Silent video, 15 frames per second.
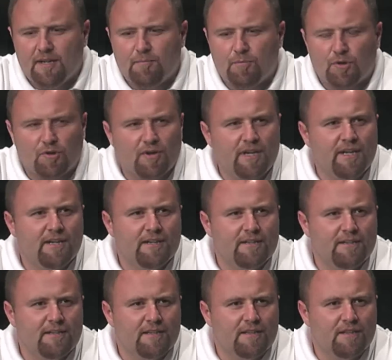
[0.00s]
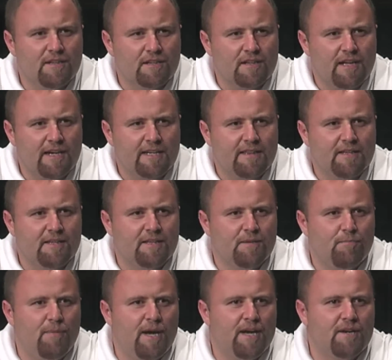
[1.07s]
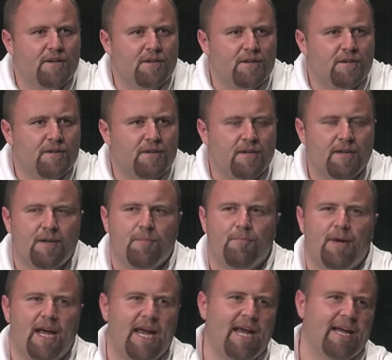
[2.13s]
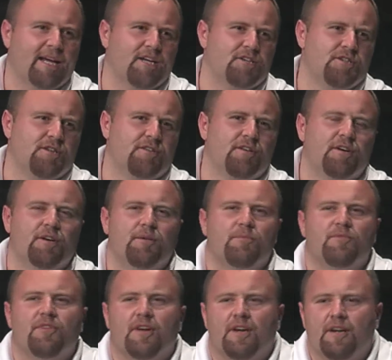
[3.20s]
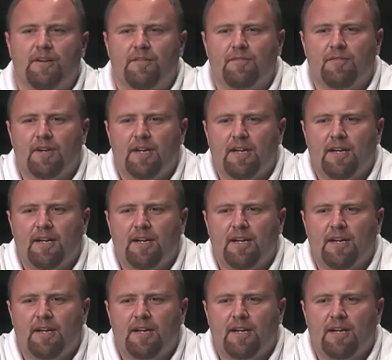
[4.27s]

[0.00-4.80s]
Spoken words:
Berea looked like the better package in terms of